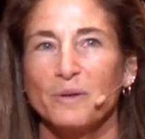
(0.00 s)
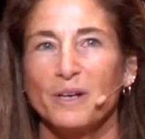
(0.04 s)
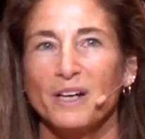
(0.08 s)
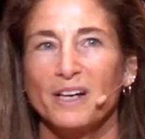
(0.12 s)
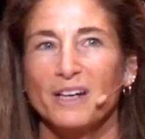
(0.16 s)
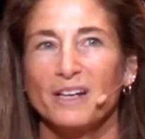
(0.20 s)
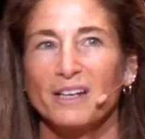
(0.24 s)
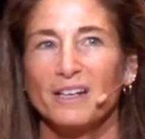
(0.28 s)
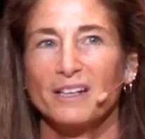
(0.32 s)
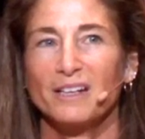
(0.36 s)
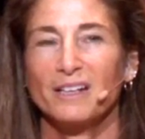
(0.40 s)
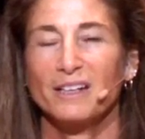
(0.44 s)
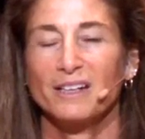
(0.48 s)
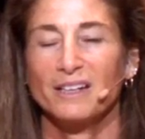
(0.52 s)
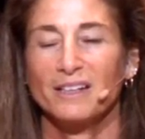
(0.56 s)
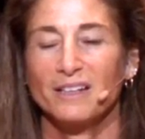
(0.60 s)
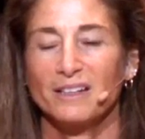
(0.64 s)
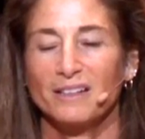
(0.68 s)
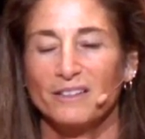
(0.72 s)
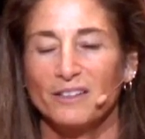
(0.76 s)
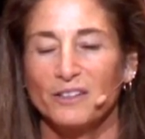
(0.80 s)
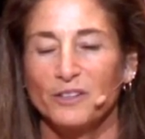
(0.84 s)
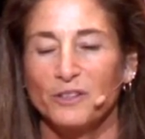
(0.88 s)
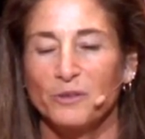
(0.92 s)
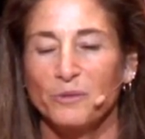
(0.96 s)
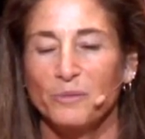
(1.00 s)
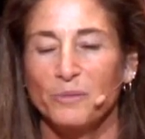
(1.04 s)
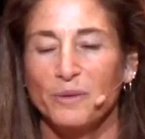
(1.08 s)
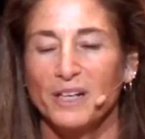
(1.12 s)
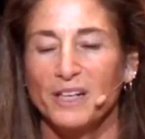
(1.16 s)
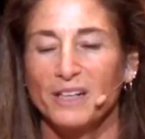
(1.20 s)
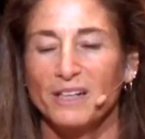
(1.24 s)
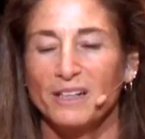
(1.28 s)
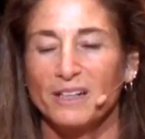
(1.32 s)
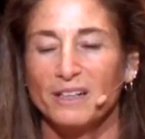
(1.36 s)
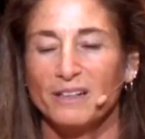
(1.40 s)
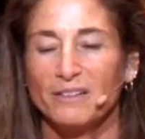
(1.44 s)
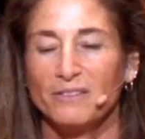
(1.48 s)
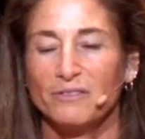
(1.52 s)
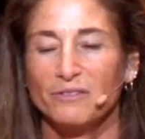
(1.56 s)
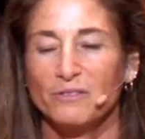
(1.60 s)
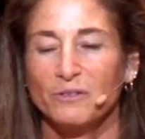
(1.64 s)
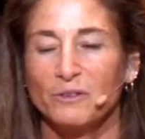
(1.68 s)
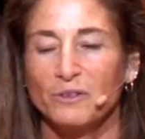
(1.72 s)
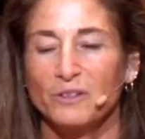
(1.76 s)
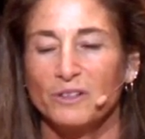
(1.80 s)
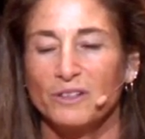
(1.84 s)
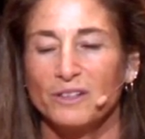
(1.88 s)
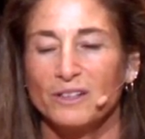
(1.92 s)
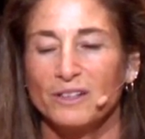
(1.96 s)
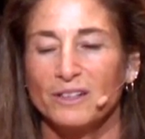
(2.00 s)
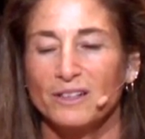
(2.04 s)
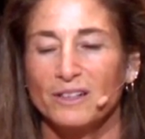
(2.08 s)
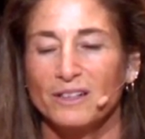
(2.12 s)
way that you're waiting for?